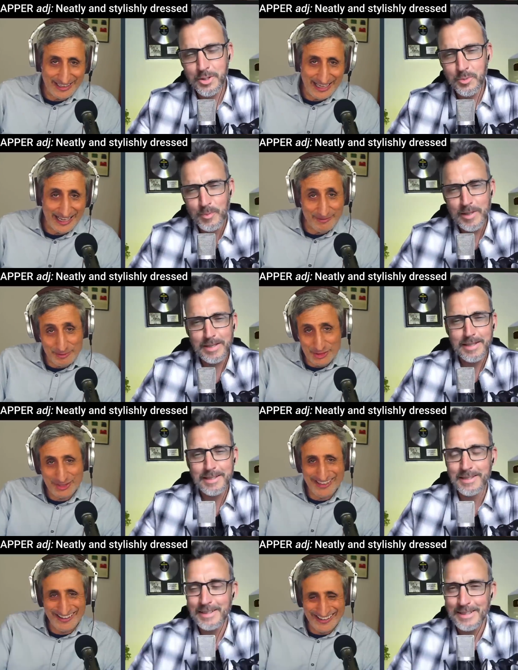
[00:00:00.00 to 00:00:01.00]
Speaker 1: did you prepare
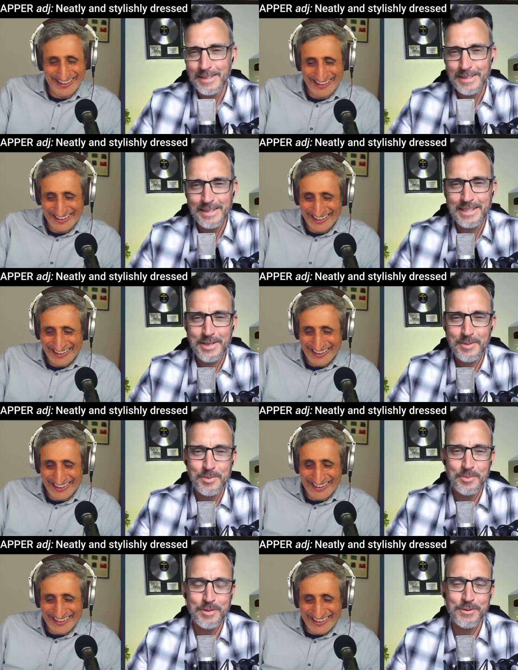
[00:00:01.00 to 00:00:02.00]
that
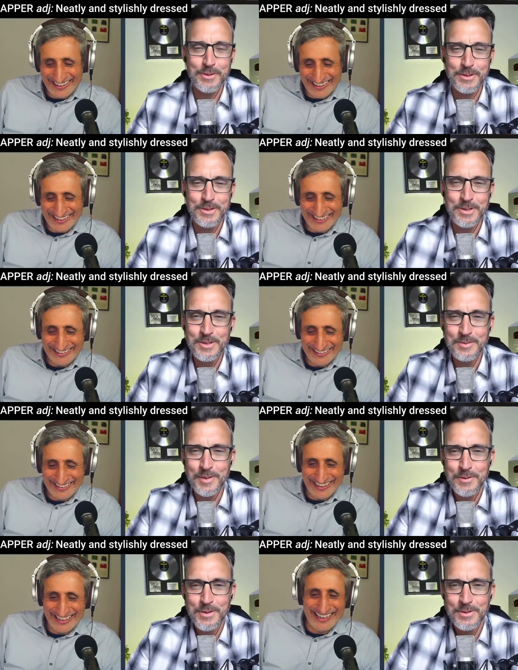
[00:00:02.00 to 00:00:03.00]
example before you
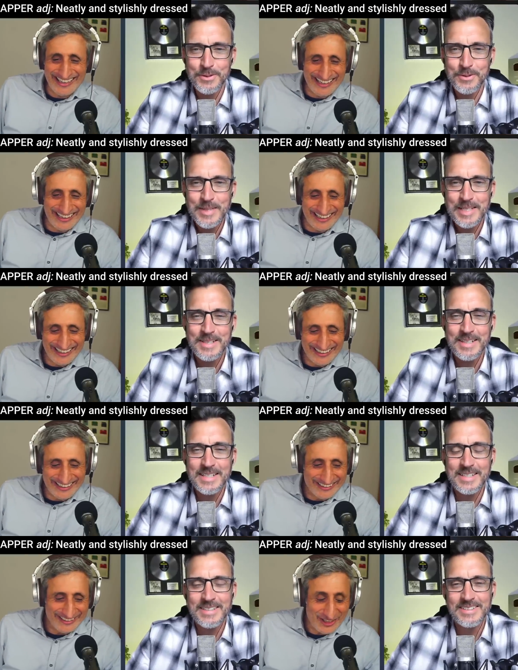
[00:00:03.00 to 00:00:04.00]
before you saw me today?